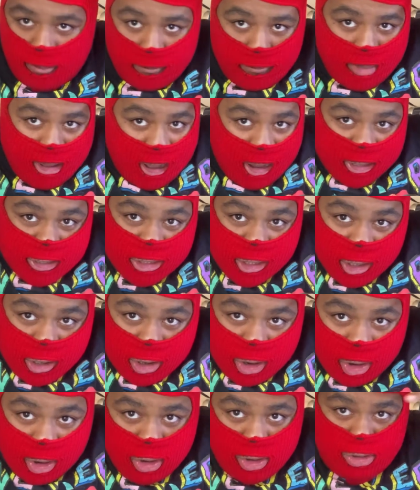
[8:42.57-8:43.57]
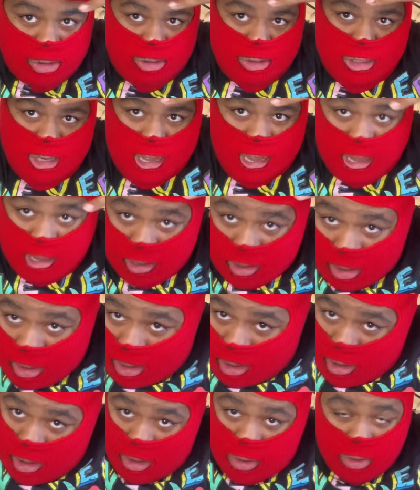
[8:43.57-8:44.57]
box of curls, like.
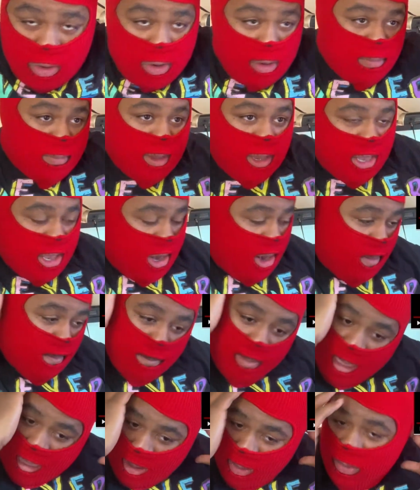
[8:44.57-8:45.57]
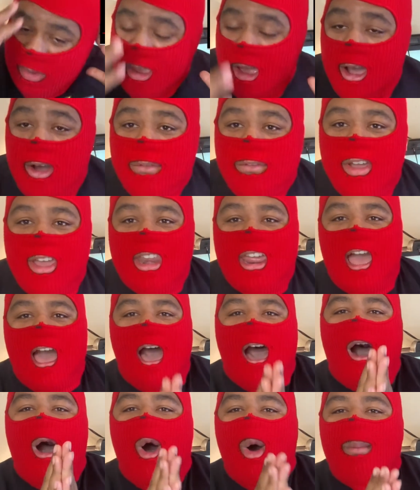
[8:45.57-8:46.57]
You know what I'm saying? And the back was all faded.
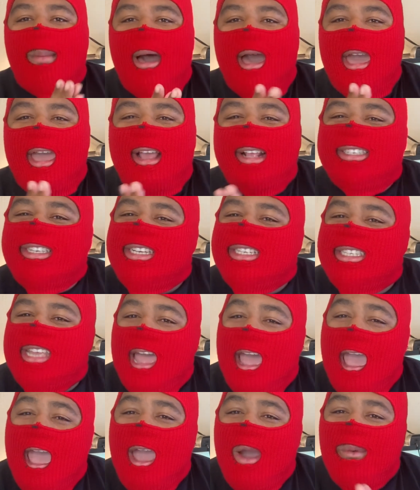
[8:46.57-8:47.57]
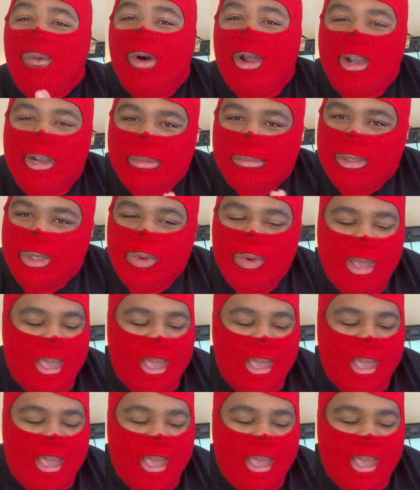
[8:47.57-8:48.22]
All my ATs that had one of them two